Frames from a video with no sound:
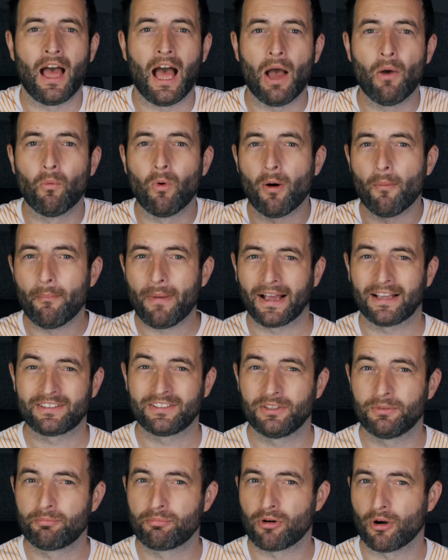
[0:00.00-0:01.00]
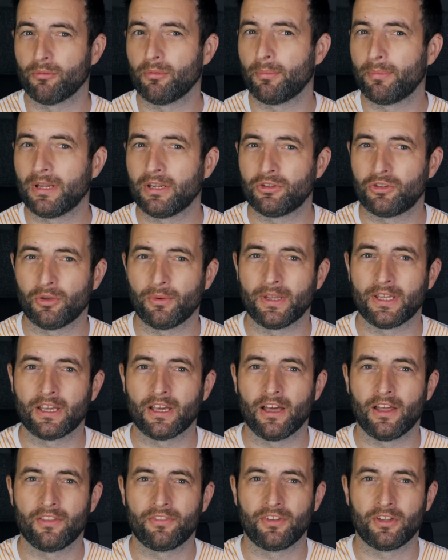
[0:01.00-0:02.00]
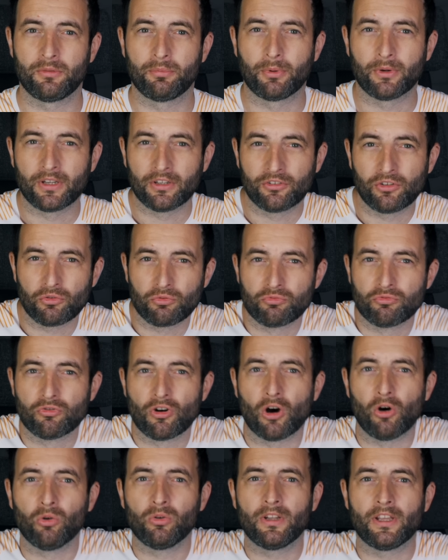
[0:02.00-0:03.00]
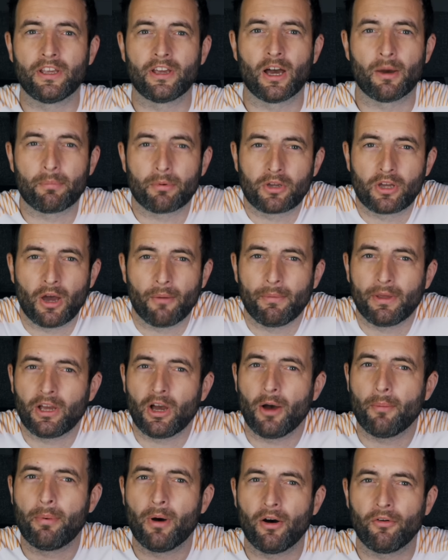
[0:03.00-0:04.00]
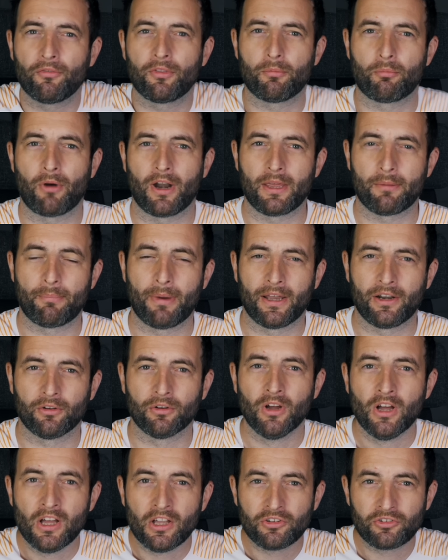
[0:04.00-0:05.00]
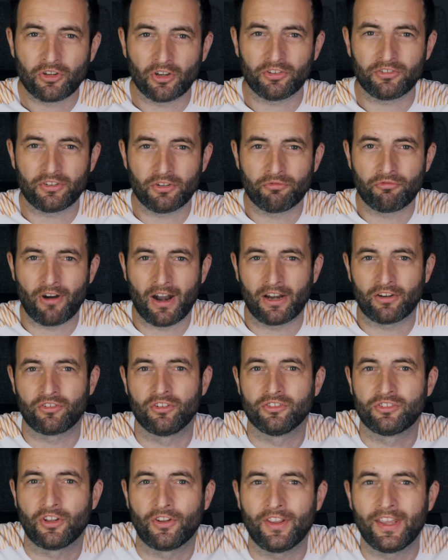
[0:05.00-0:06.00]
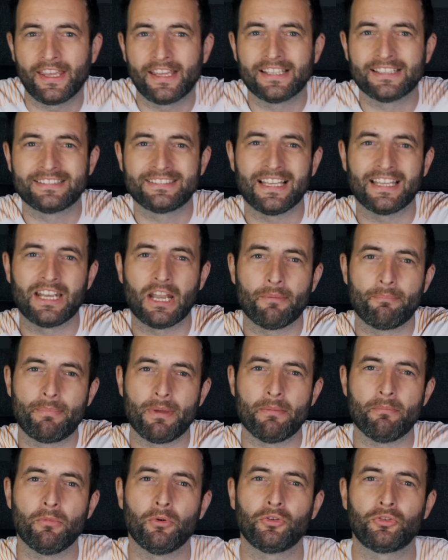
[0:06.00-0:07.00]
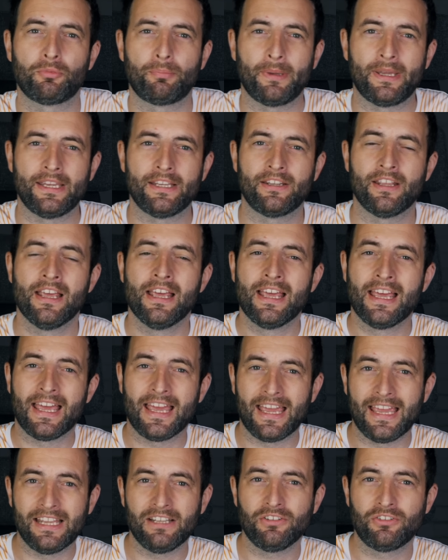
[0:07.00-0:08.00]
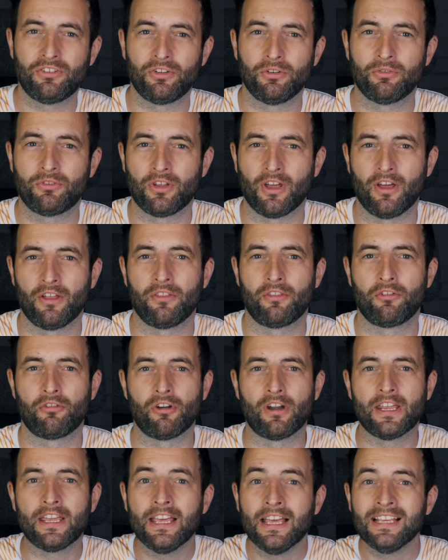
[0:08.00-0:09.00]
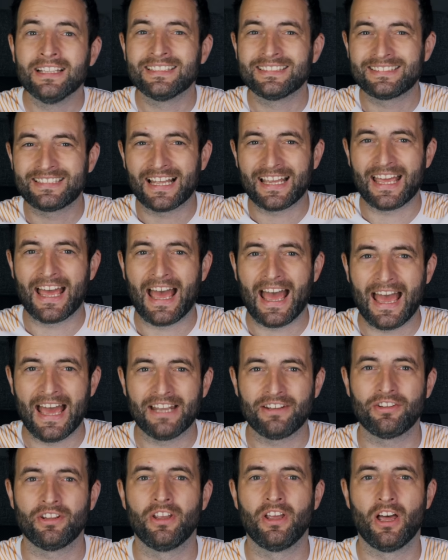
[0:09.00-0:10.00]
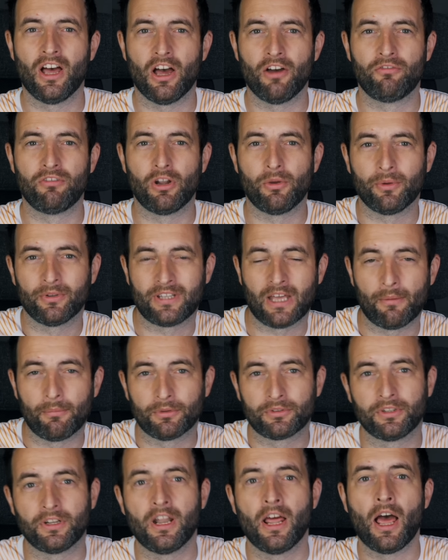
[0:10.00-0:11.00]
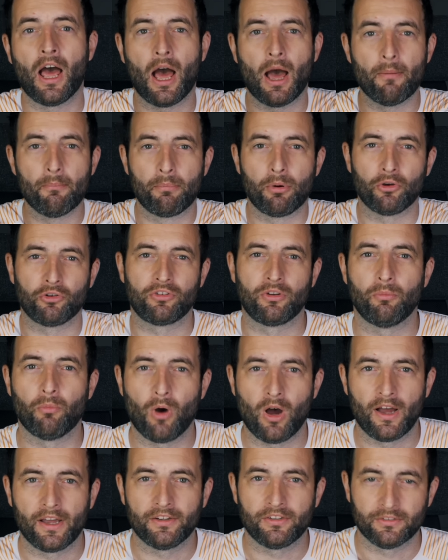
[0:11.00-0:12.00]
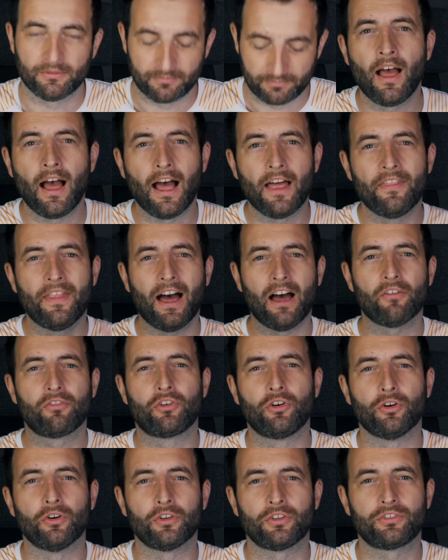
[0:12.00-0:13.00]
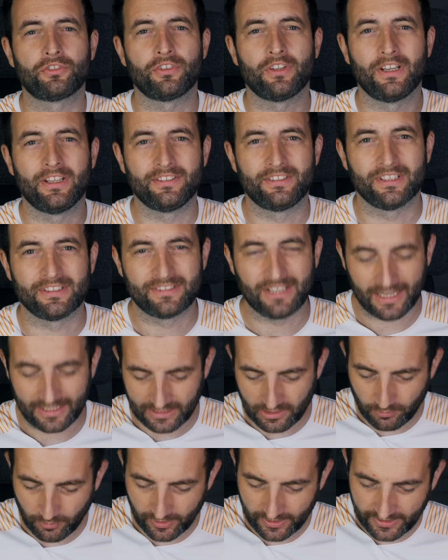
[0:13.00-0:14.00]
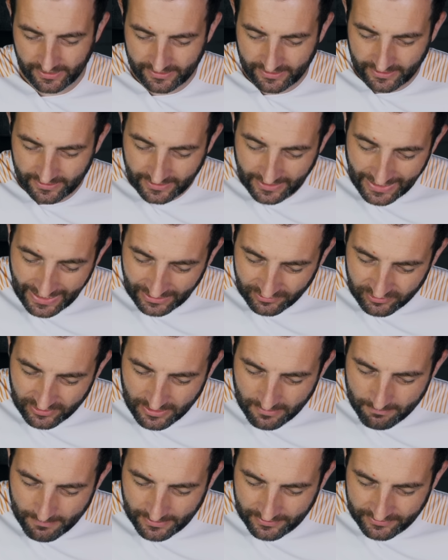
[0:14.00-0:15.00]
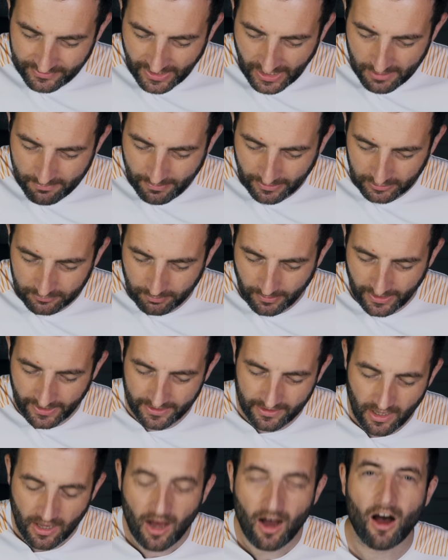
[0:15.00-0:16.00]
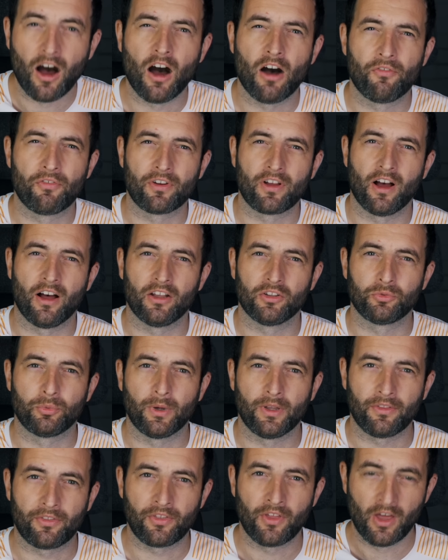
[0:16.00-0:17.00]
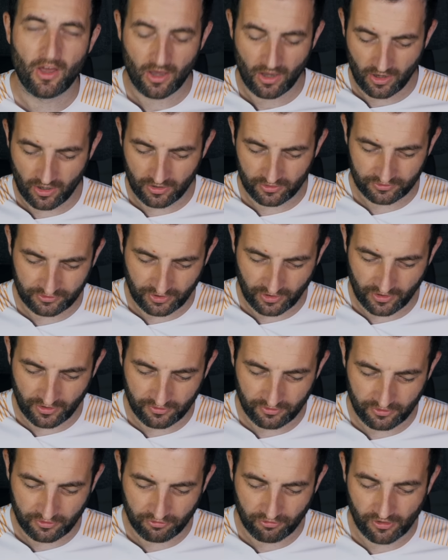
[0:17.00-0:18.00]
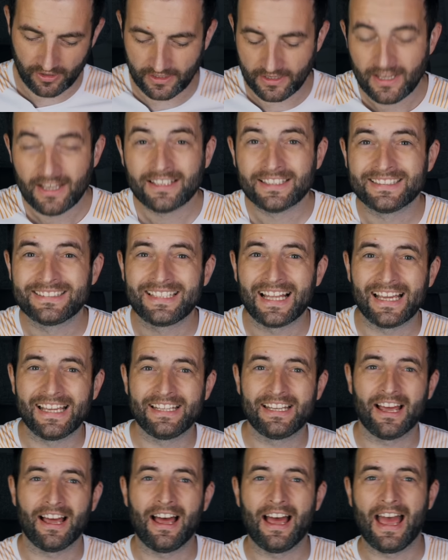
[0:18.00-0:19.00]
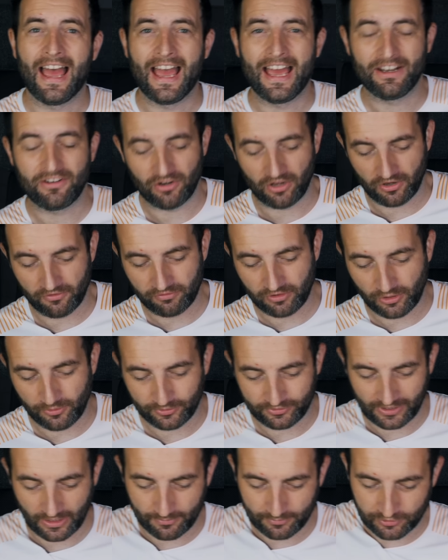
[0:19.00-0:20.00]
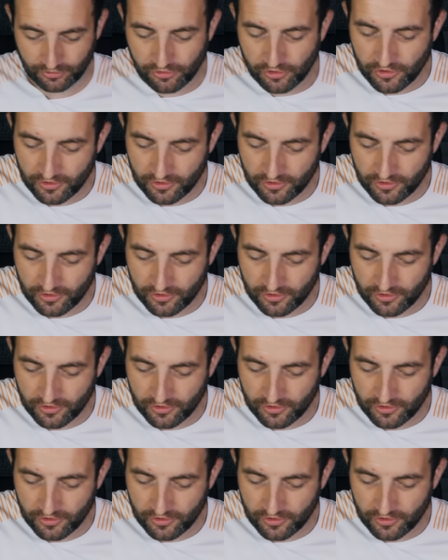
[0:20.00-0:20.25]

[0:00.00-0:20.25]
And what Max is probably doing at this point is just rolling up, coming up off the brake pedal just a fraction so that he can send a bit more speed into turn 3, stay ahead of Lewis Hamilton and push him wide. And that, of course, is exactly what he did. He actually missed the apex by half a car's width at turn 3, stayed ahead of Lewis Hamilton.